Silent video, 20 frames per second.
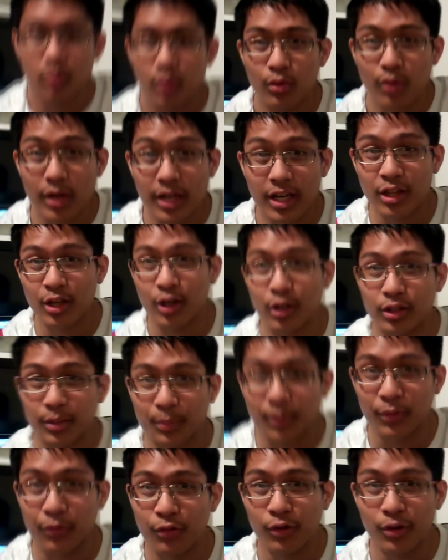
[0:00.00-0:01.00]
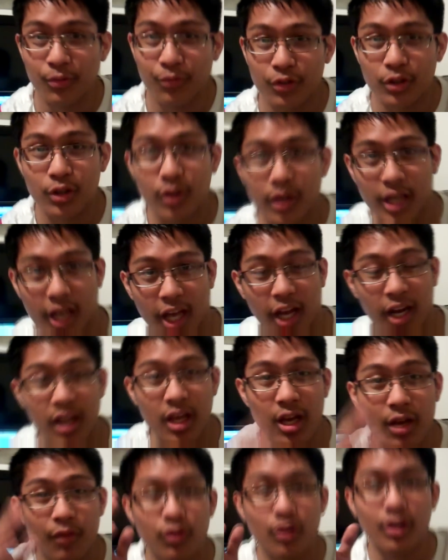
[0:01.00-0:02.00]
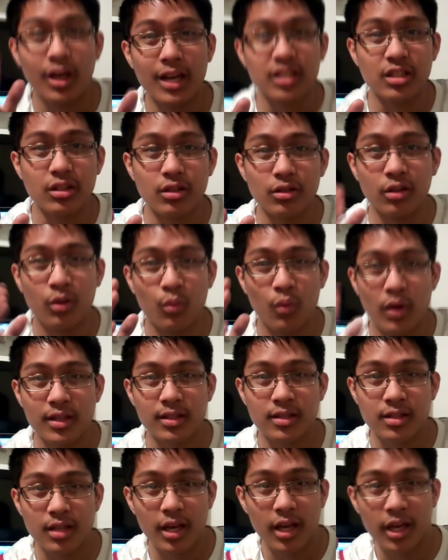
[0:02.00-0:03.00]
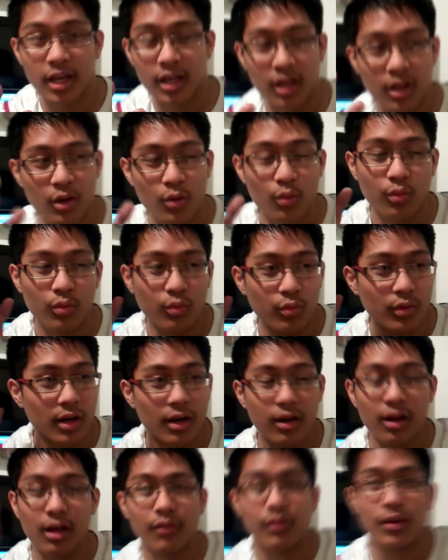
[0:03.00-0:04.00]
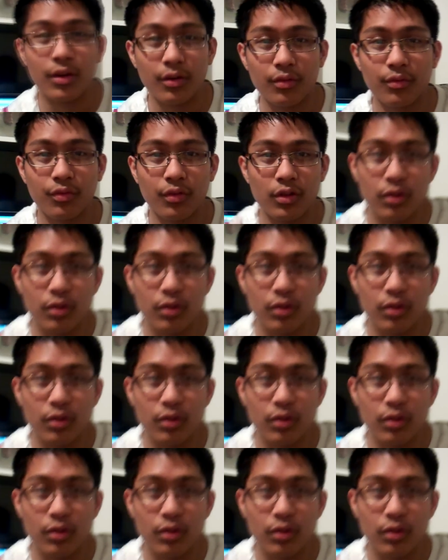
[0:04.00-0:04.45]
we're ready, though, to perform for you again. Cool. If you guys are there on Wednesday, we'd love it for